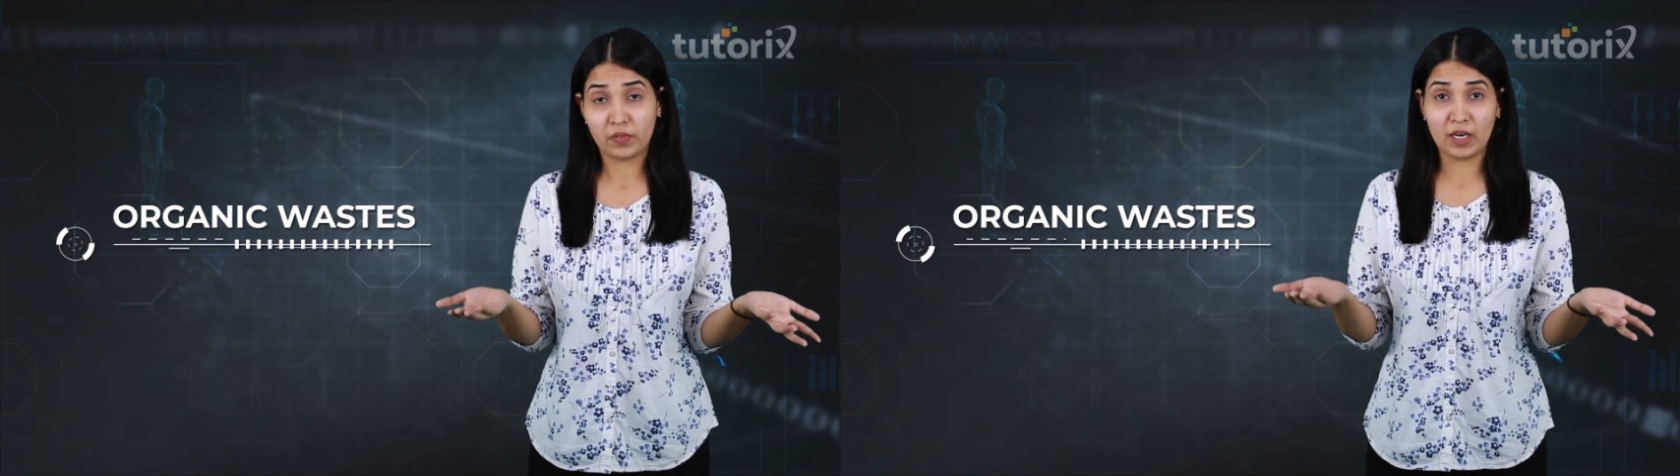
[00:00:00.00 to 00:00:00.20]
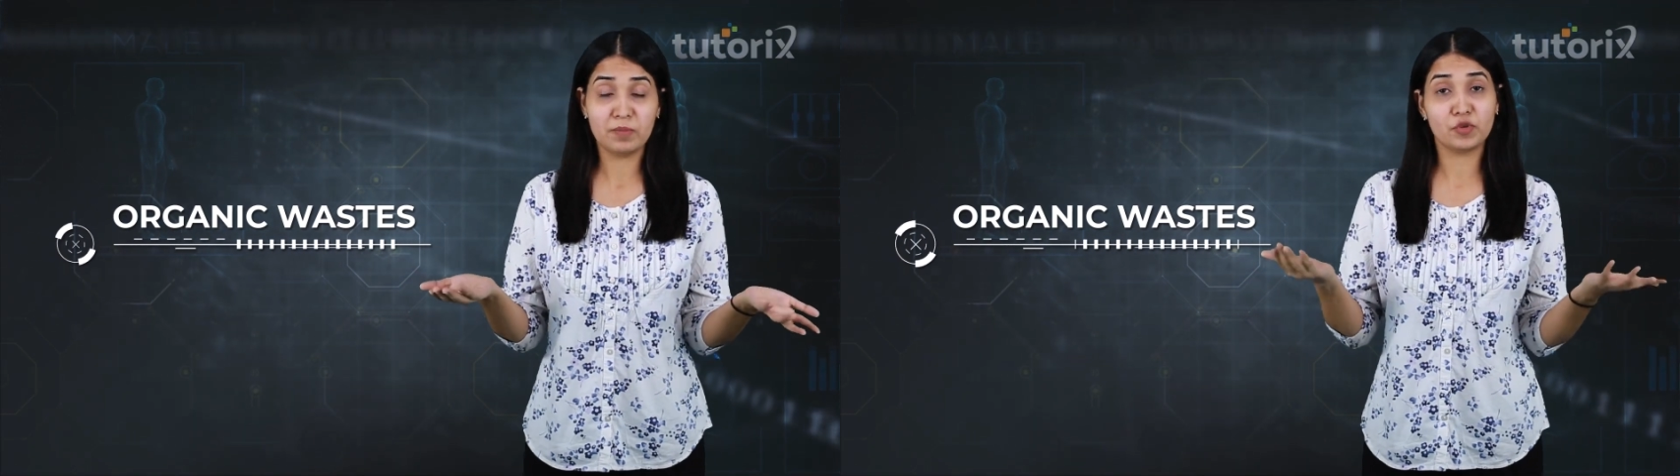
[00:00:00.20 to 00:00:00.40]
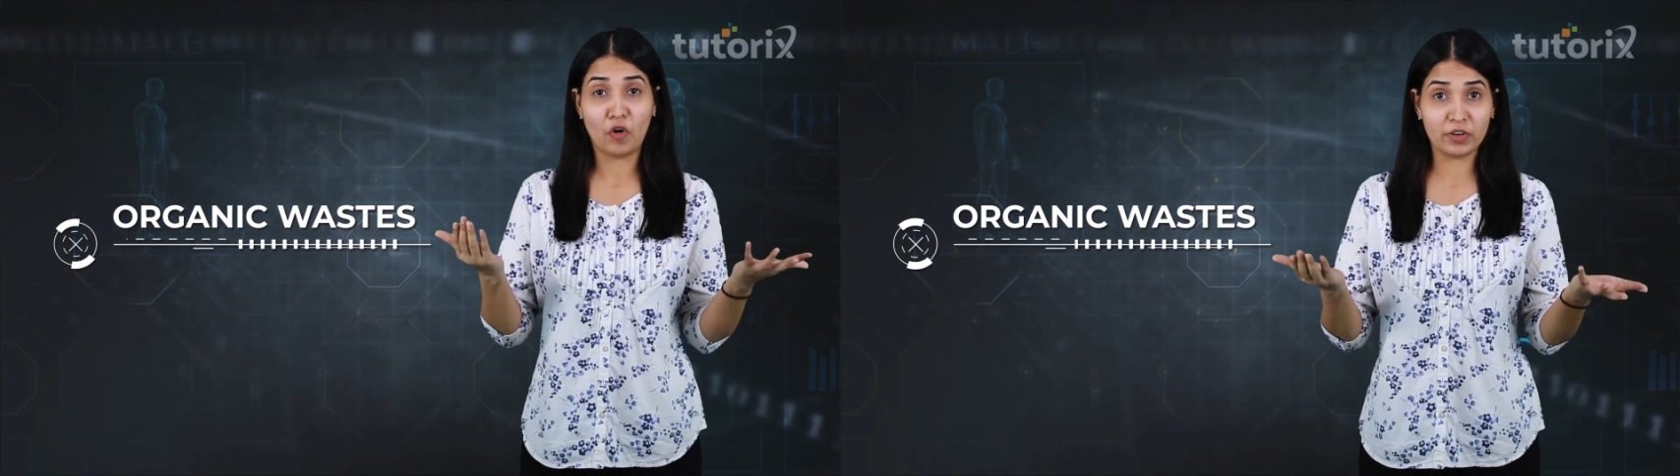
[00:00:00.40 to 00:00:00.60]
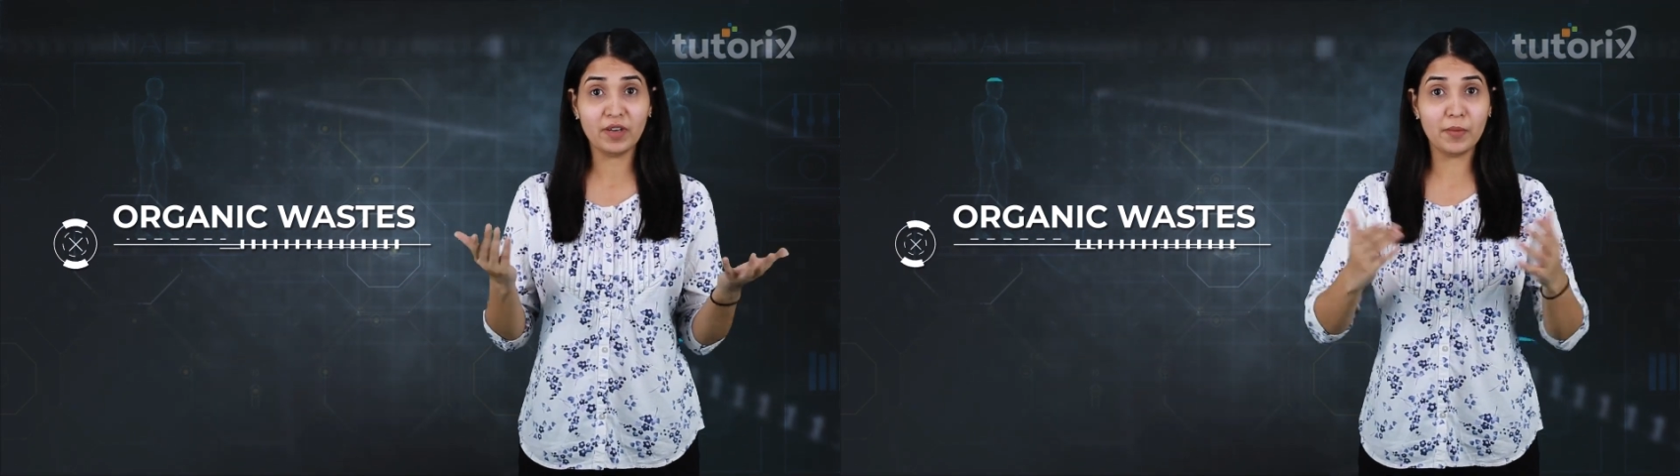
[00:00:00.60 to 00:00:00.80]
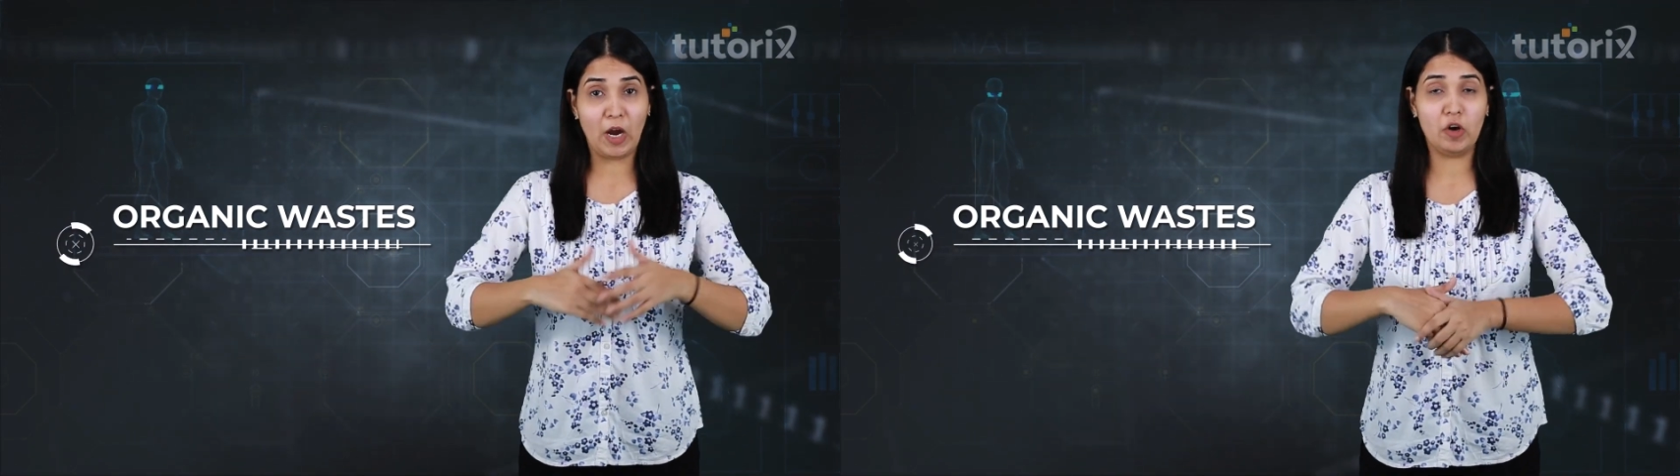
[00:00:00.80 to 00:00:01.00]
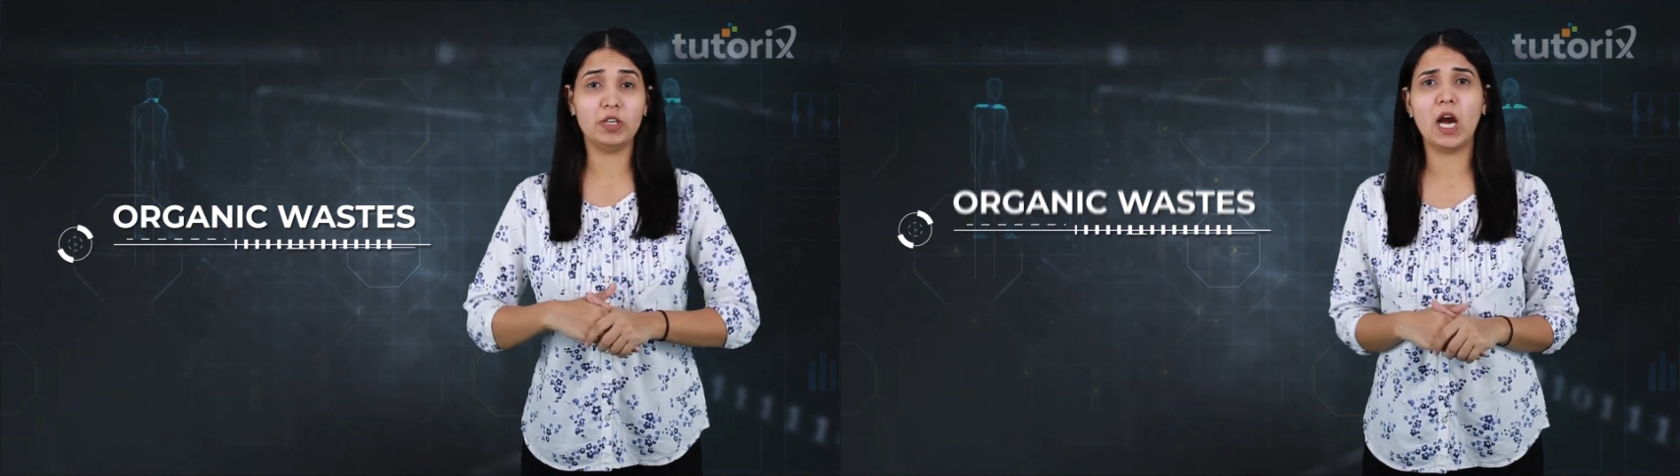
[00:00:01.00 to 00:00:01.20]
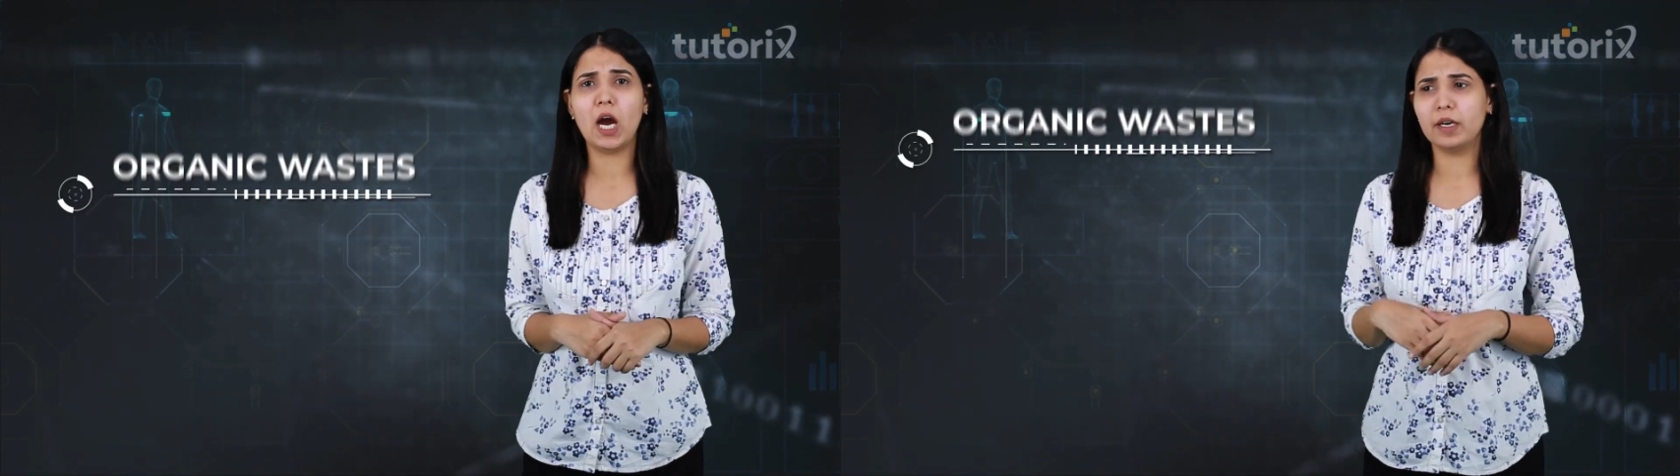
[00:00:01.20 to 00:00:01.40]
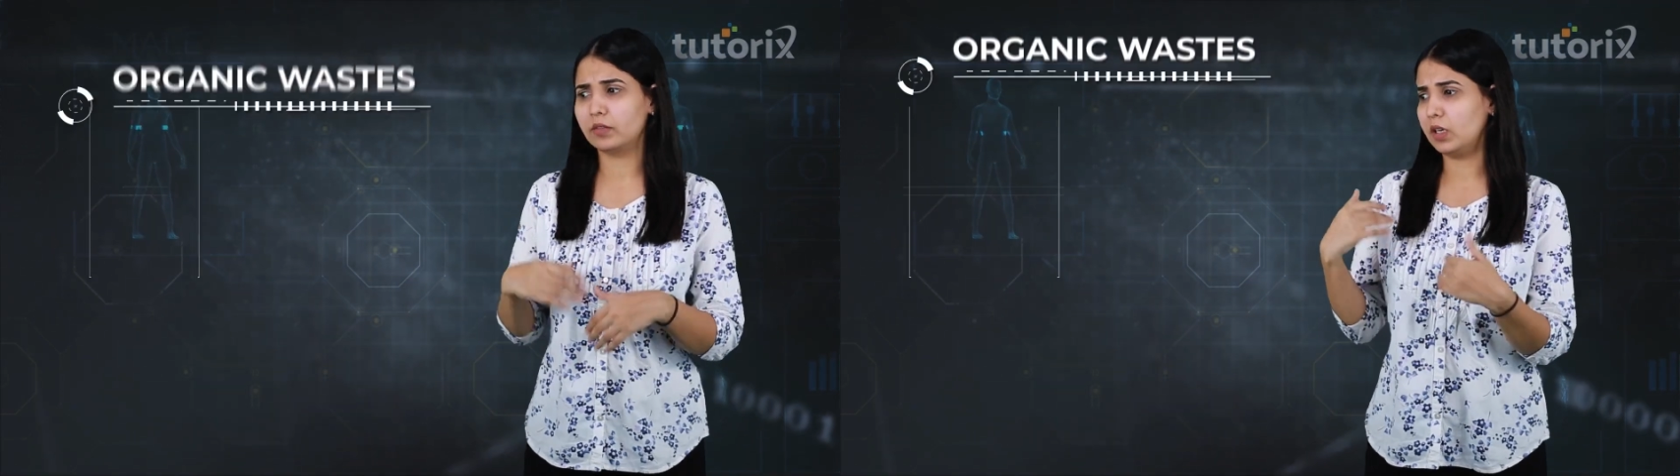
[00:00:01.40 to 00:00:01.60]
that I'm talking about are